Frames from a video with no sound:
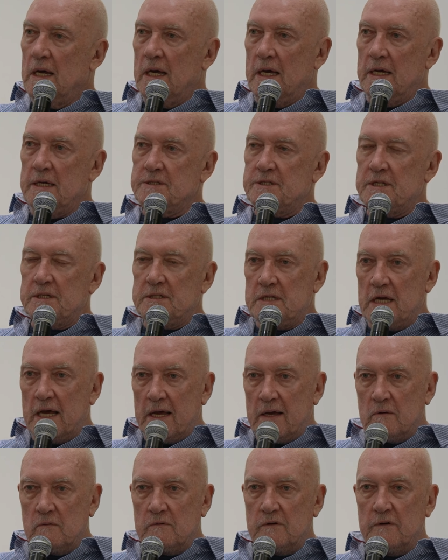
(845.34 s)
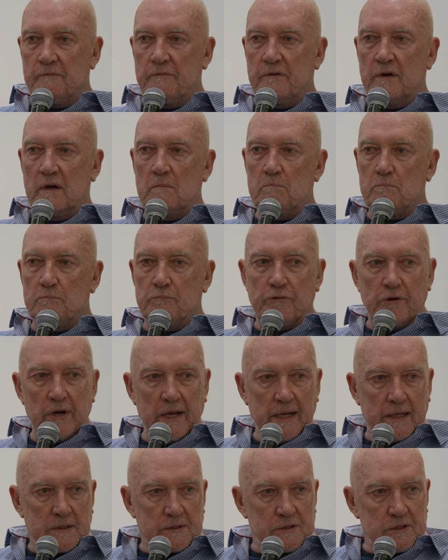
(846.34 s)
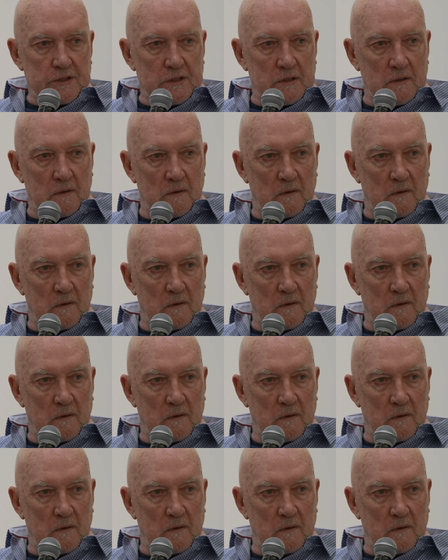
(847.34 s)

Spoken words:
is a town of bricks.